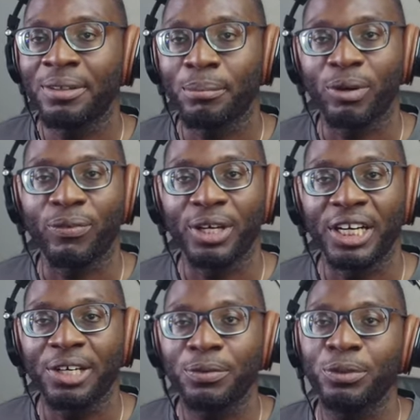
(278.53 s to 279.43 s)
but for
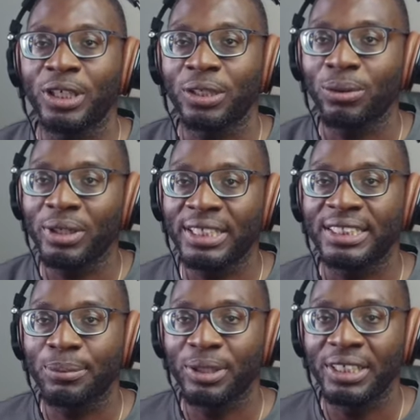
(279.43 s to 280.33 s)
now, you can only
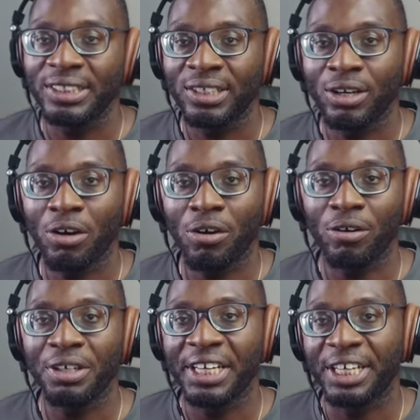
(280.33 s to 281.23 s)
disable it
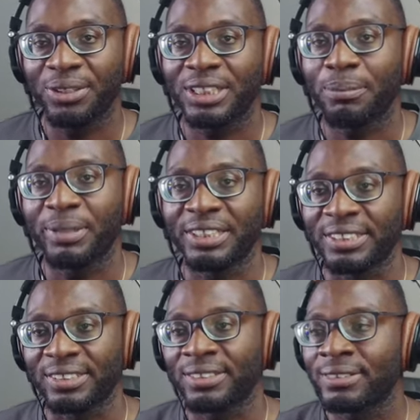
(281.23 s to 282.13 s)
on a user
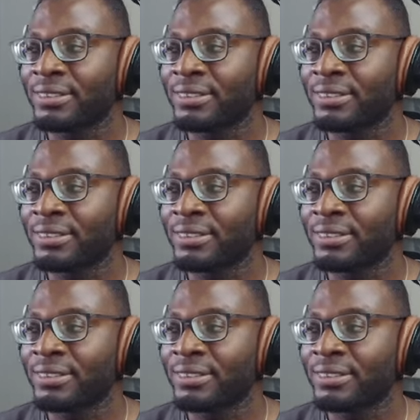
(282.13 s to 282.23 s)
basis.